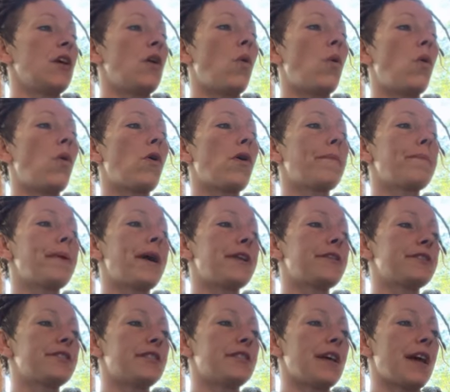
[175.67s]
Or
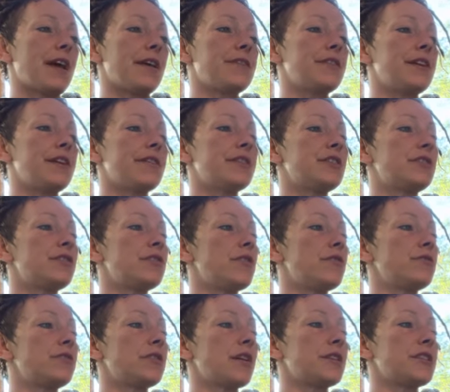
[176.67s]
better said, there is
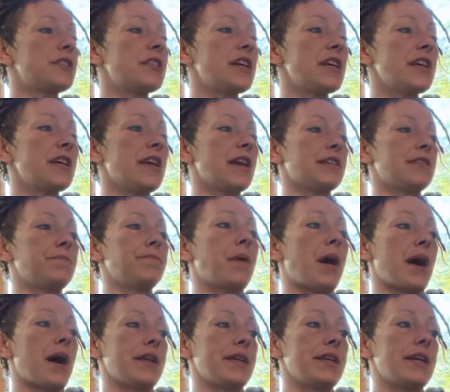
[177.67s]
no such thing as
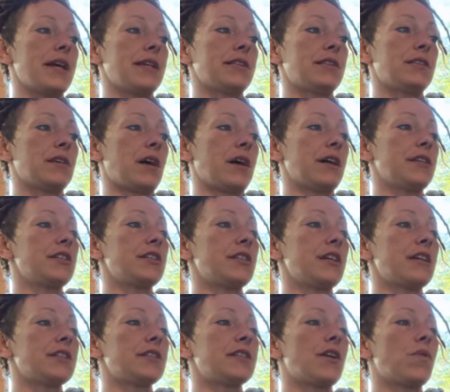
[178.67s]
body as such,
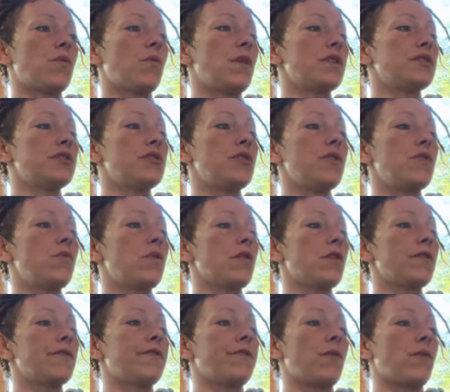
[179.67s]
as there was no
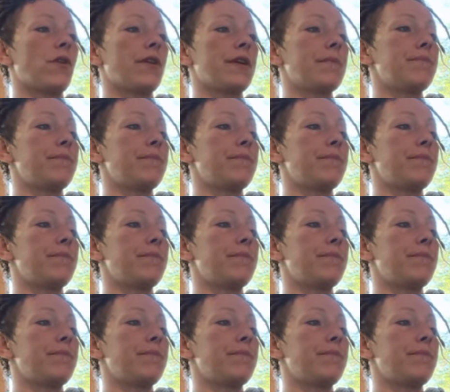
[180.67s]
word for it in